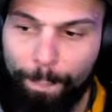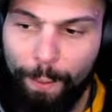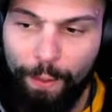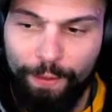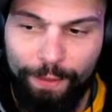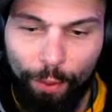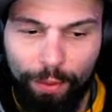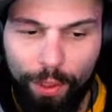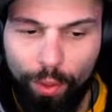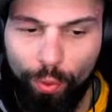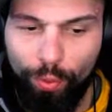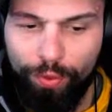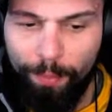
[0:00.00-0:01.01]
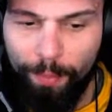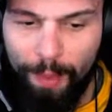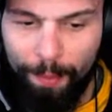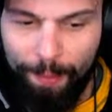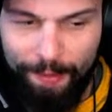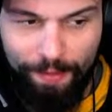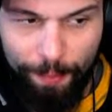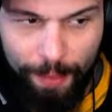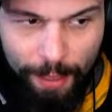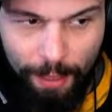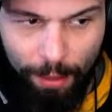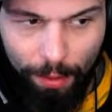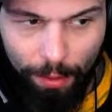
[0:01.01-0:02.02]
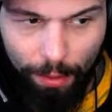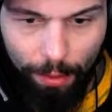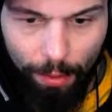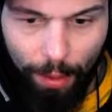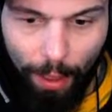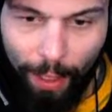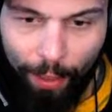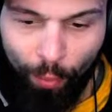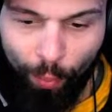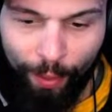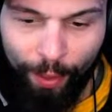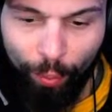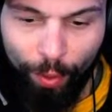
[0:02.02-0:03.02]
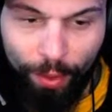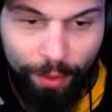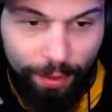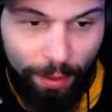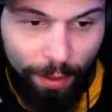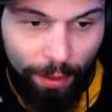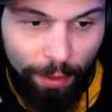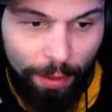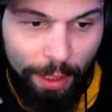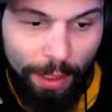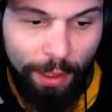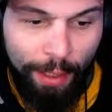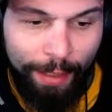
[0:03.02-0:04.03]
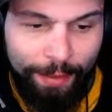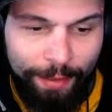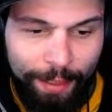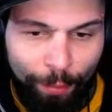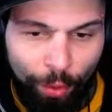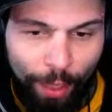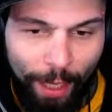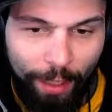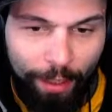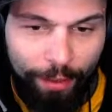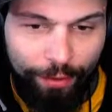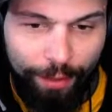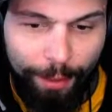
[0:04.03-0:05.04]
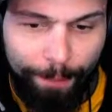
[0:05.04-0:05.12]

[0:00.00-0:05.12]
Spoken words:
PvP, I went with Eagle Eye to get more accuracy.